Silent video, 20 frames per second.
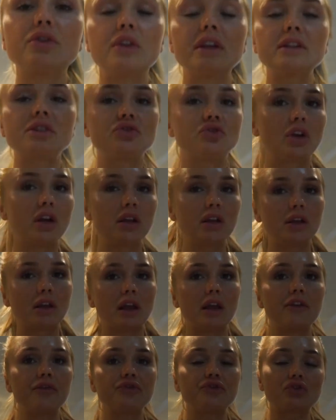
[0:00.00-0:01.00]
this
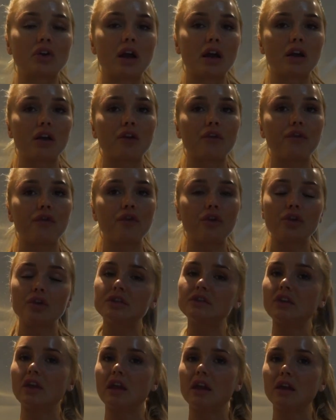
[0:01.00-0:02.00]
drink, if drank
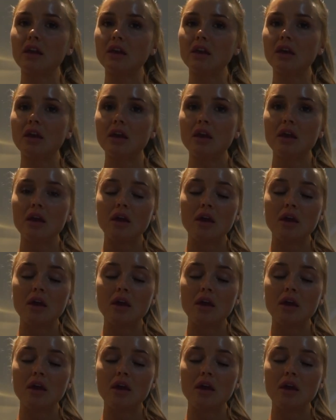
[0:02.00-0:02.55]
first thing,